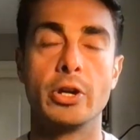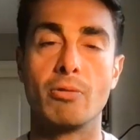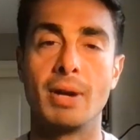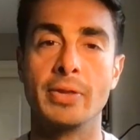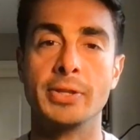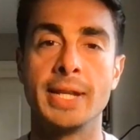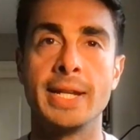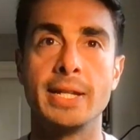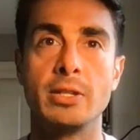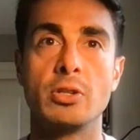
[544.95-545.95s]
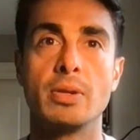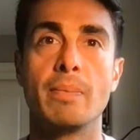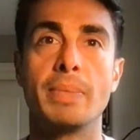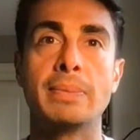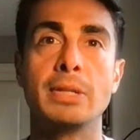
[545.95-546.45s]
Around this age,
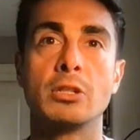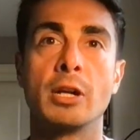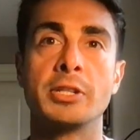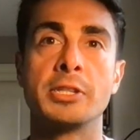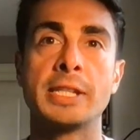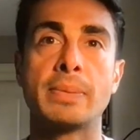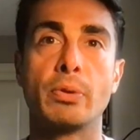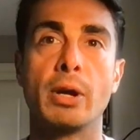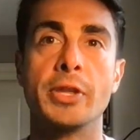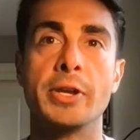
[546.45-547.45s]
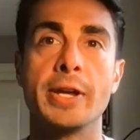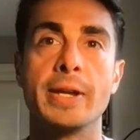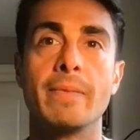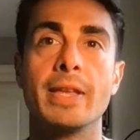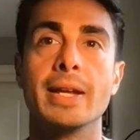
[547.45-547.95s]
babies start to sleep throughout the
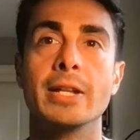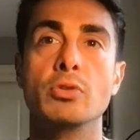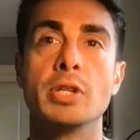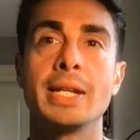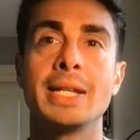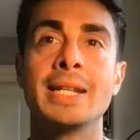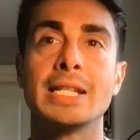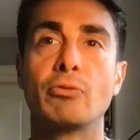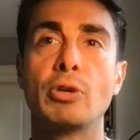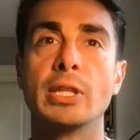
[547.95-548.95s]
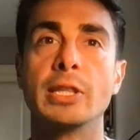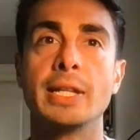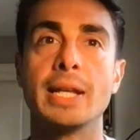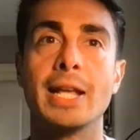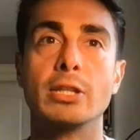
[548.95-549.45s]
night and do not eat as
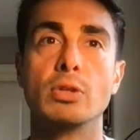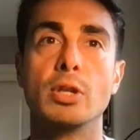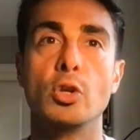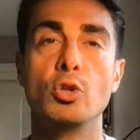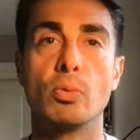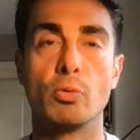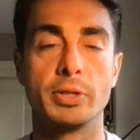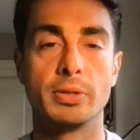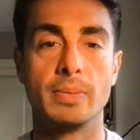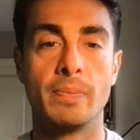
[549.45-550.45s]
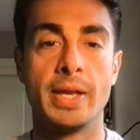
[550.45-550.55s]
frequently as newborns.